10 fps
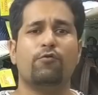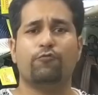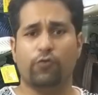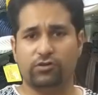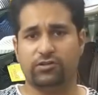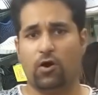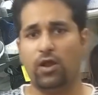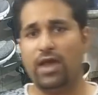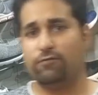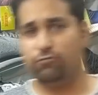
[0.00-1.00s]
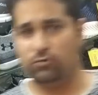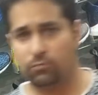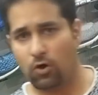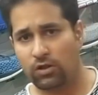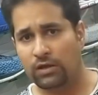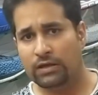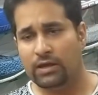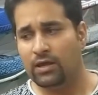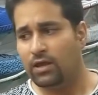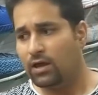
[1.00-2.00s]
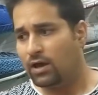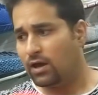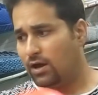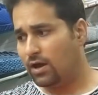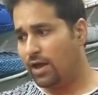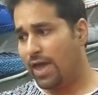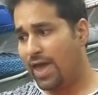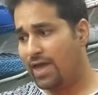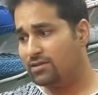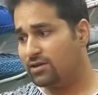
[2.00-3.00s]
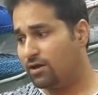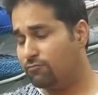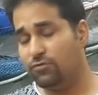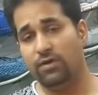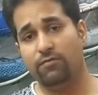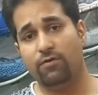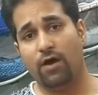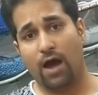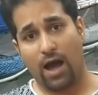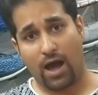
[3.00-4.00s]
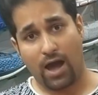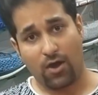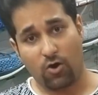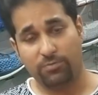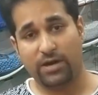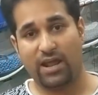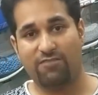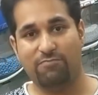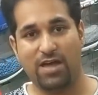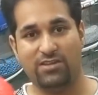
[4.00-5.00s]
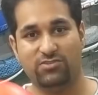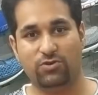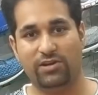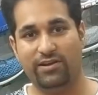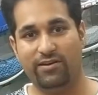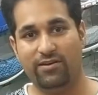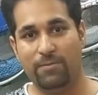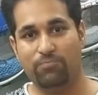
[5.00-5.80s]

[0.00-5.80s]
futsal and football. I hope that I've managed to clear